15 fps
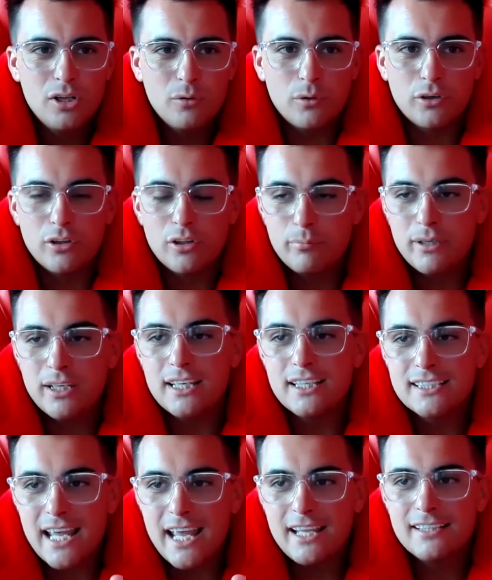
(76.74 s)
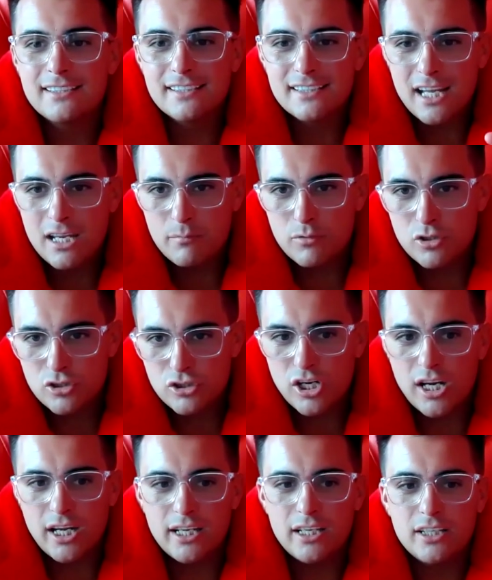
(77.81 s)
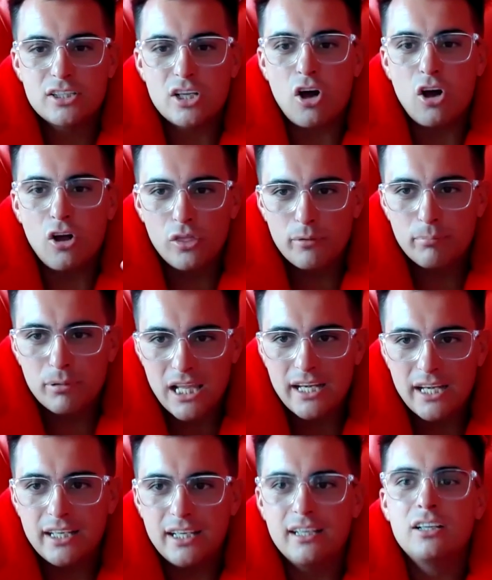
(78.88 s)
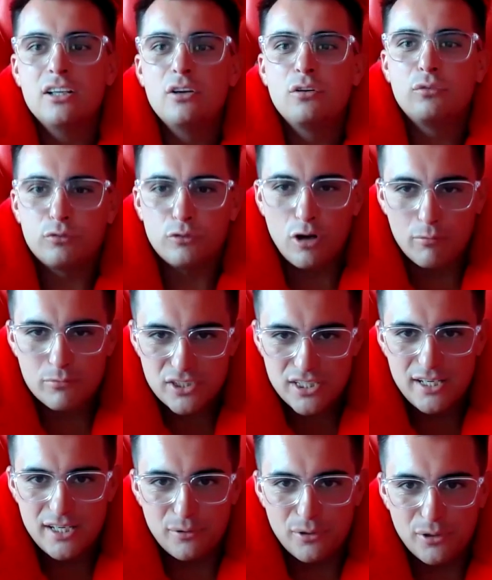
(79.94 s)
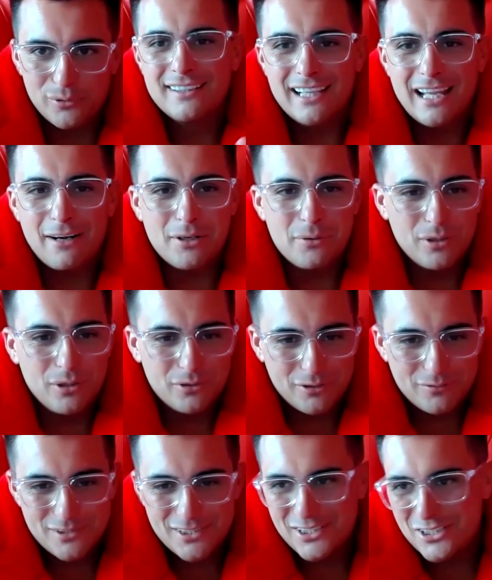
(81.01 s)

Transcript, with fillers: one of the biggest entertainment giants on the planet from zero. Larry, welcome to the